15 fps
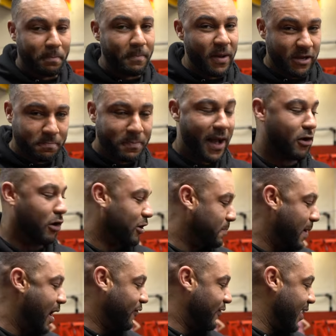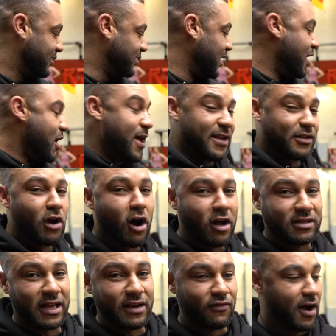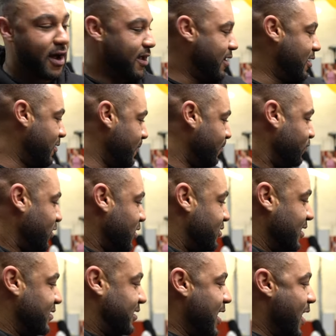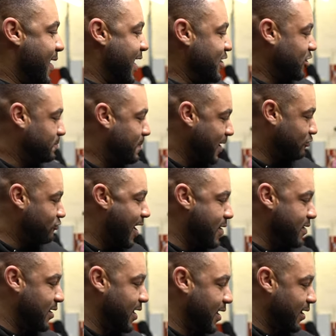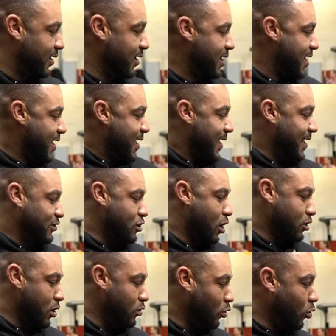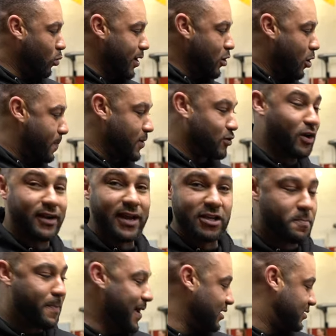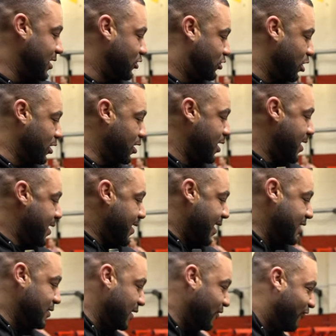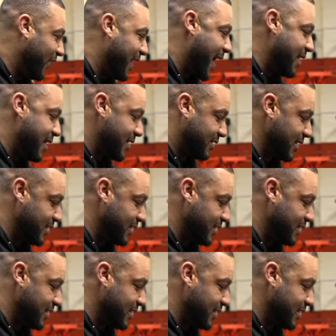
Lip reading: it's bang on, it's perfect. It's hard to get it right. So you see how H's back's rounded here. He's not going all the way up and trying to get his back extension. He's forgetting this,